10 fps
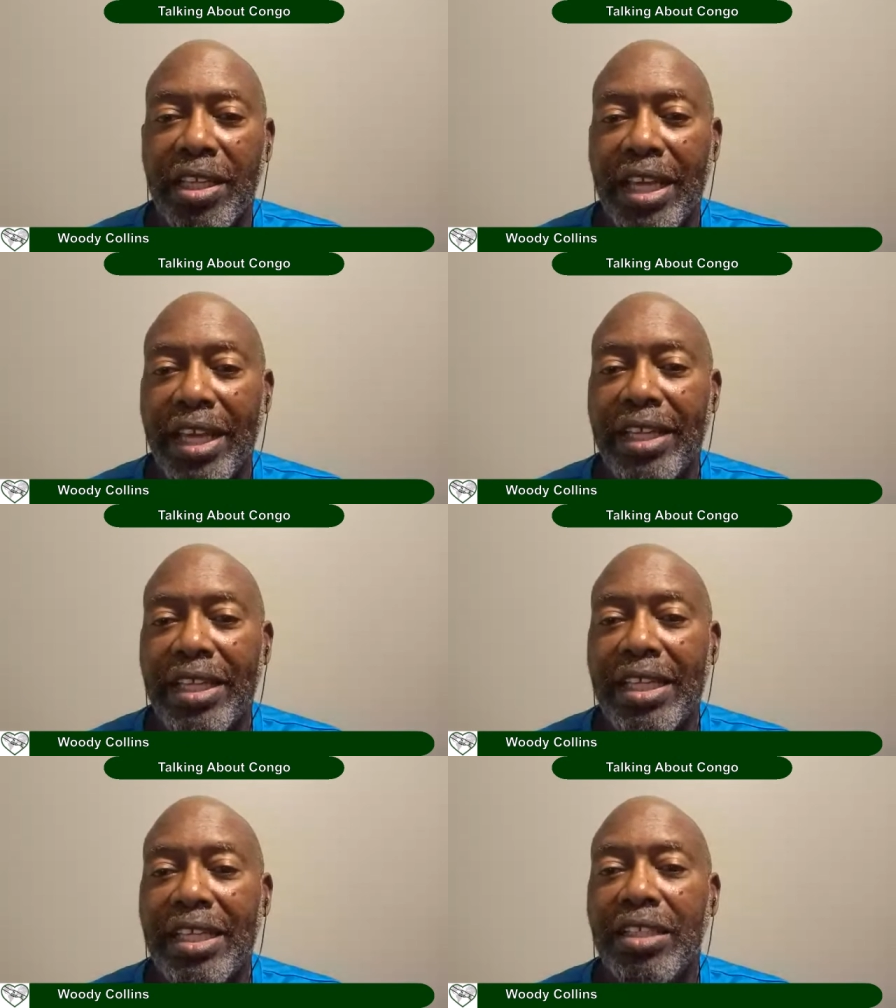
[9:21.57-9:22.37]
that
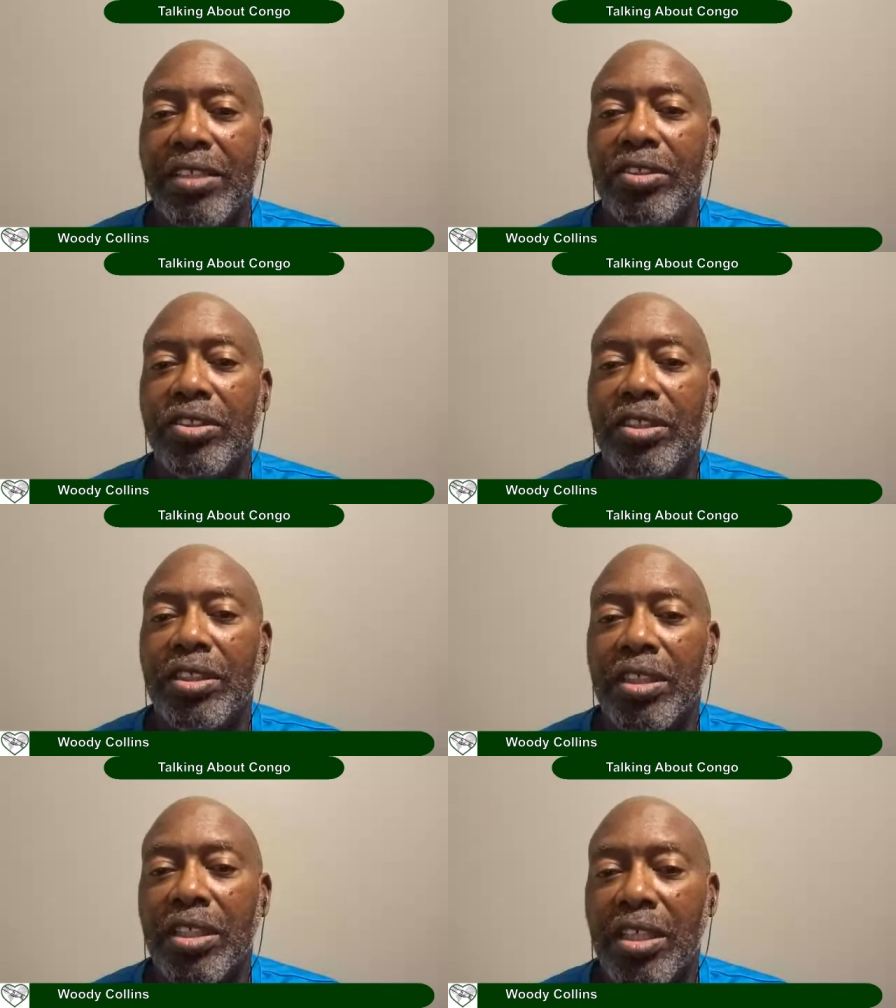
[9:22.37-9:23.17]
these
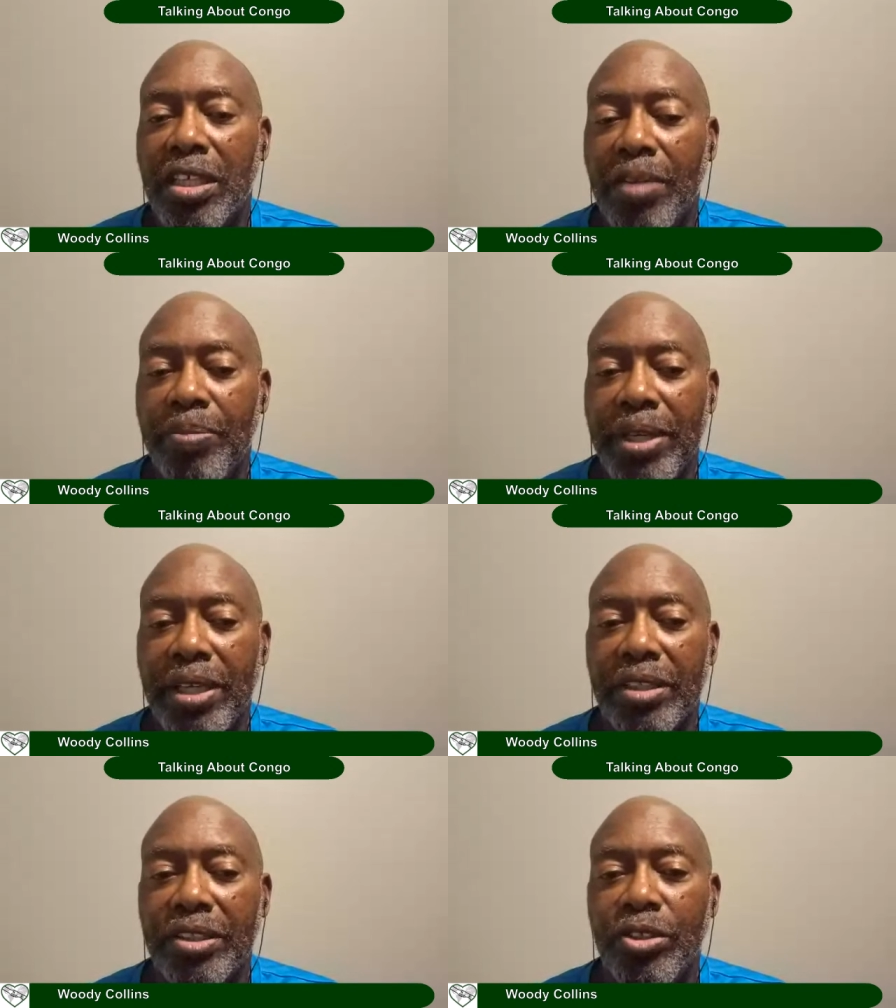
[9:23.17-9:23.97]

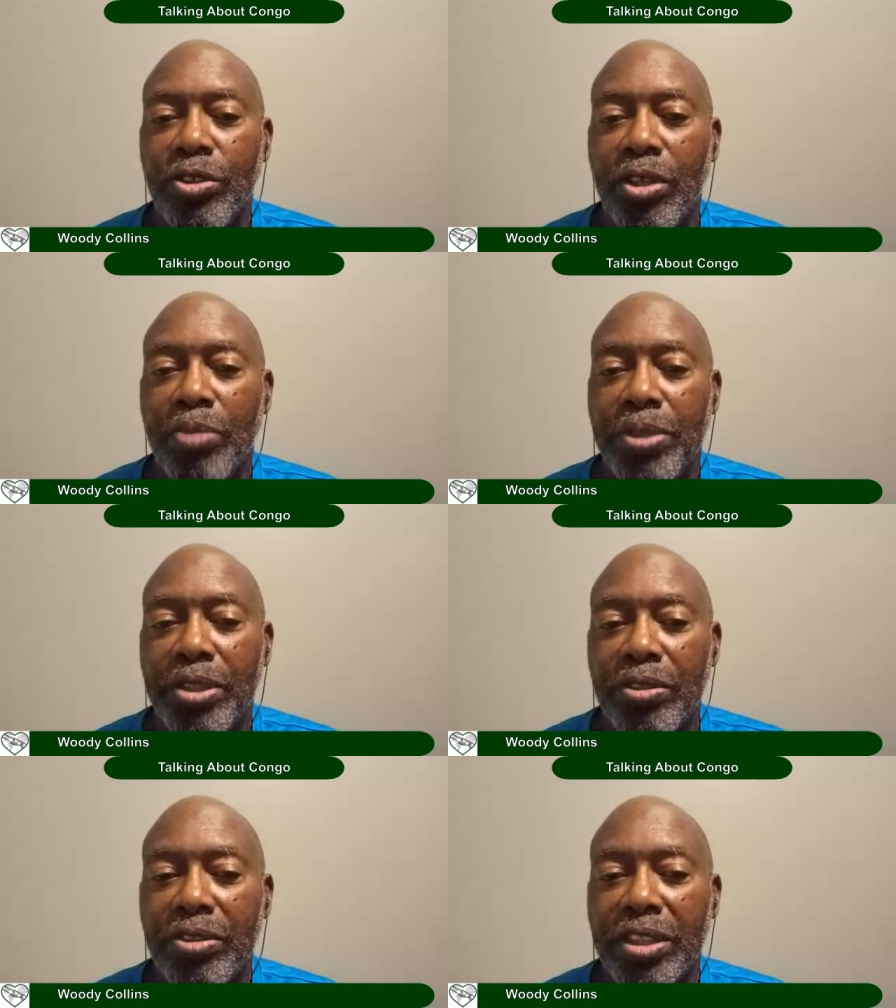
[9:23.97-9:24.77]
companies who are
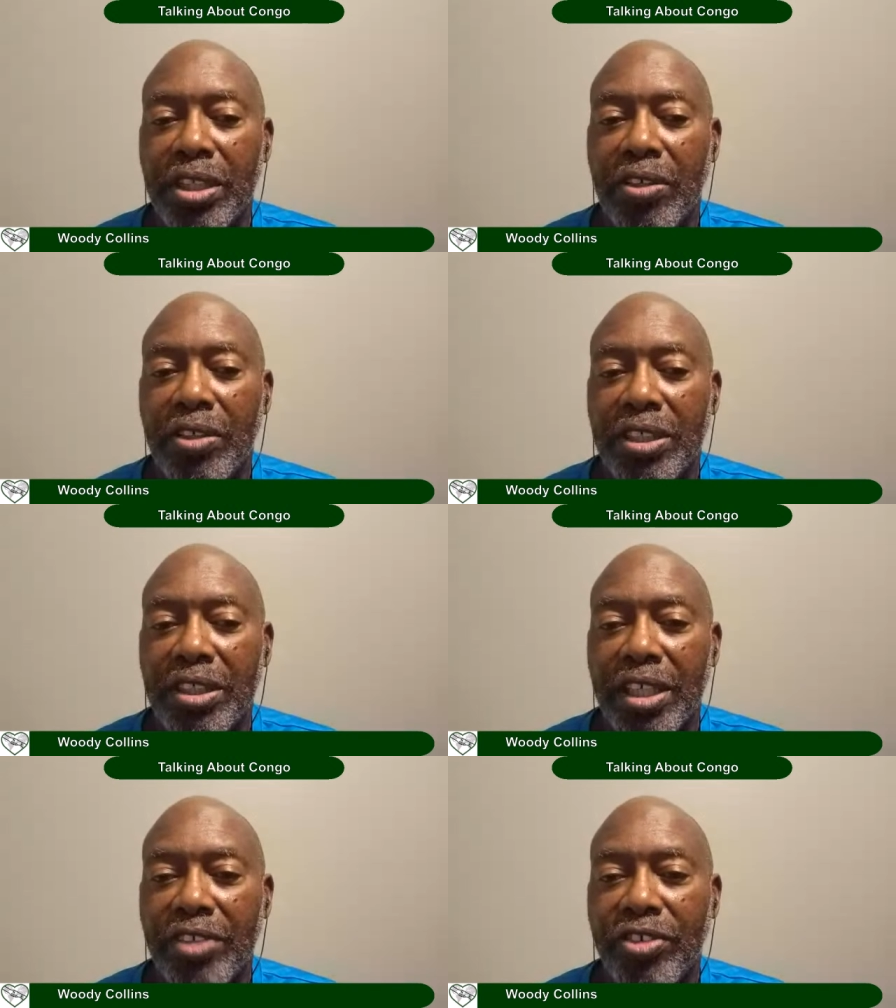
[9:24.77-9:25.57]
producing all
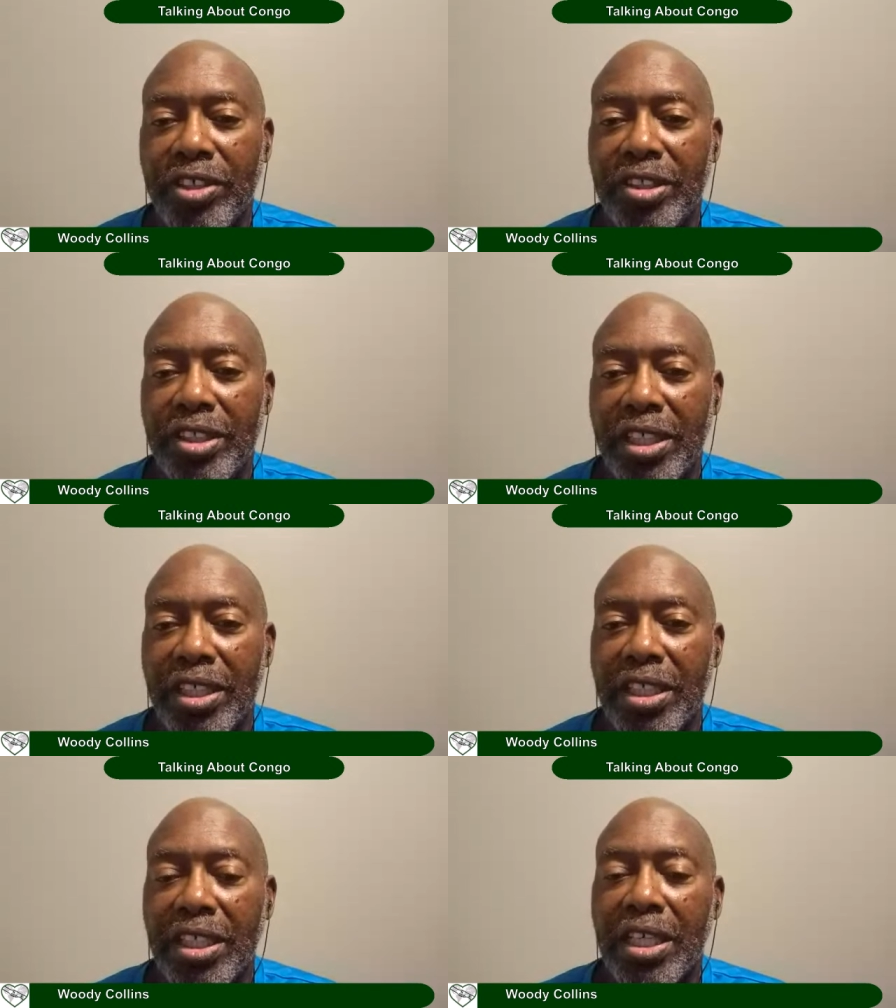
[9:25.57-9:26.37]
this electricity,